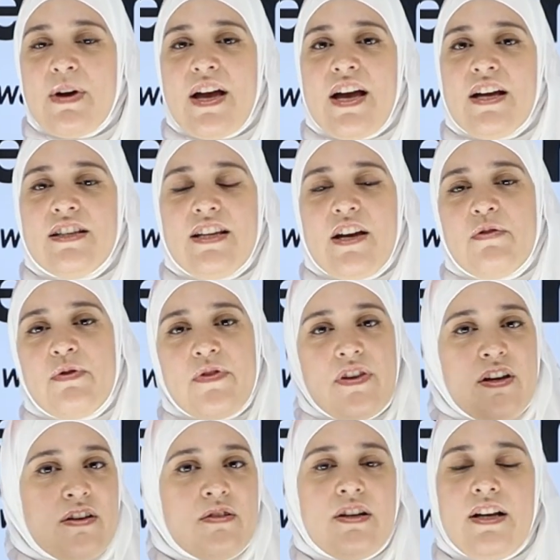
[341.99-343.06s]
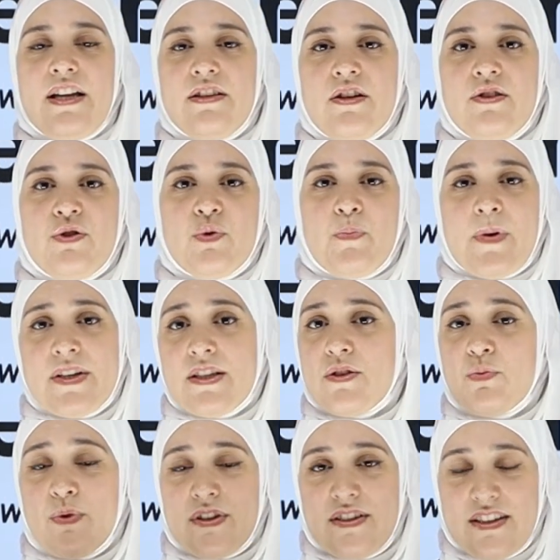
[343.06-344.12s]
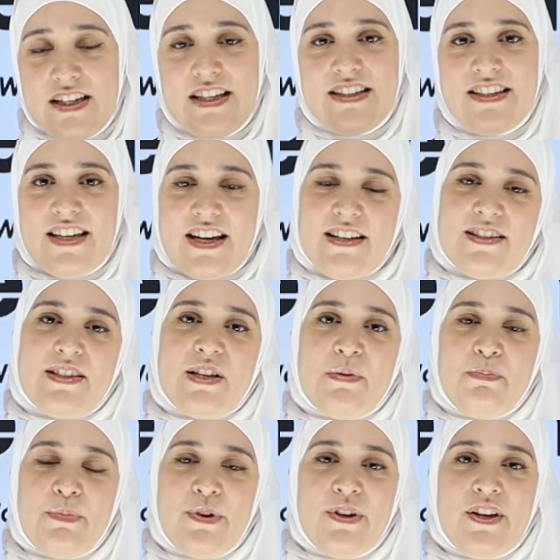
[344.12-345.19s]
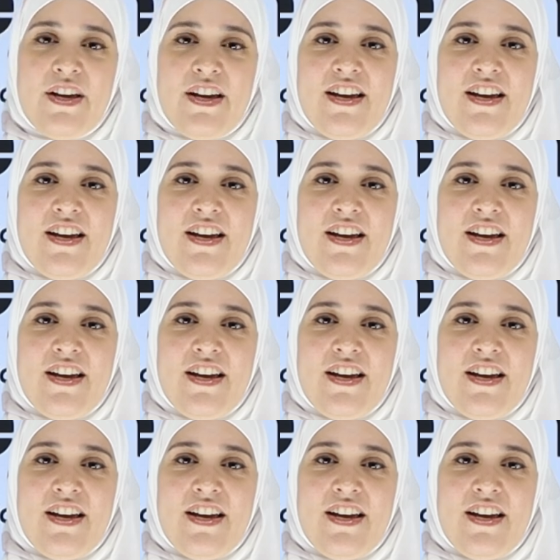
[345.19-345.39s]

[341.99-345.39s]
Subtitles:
and everything related to pests was easy and simple.